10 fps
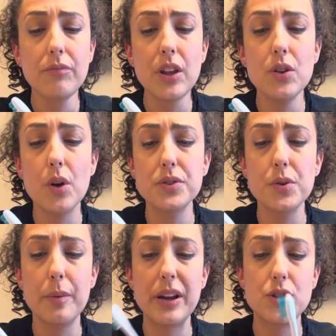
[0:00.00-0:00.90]
You also
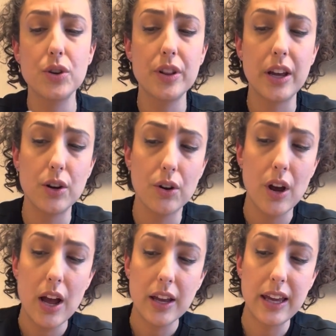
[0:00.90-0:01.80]
want to make sure that you're
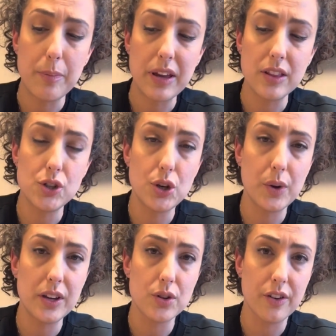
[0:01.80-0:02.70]
keeping the
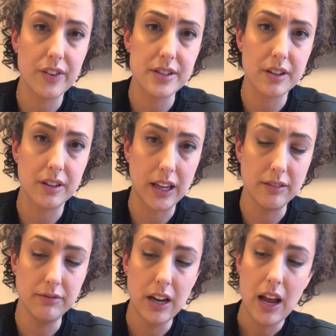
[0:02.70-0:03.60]
chewing surface
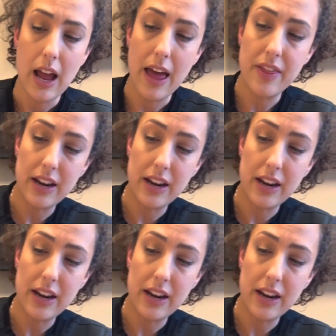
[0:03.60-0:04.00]
clean, and then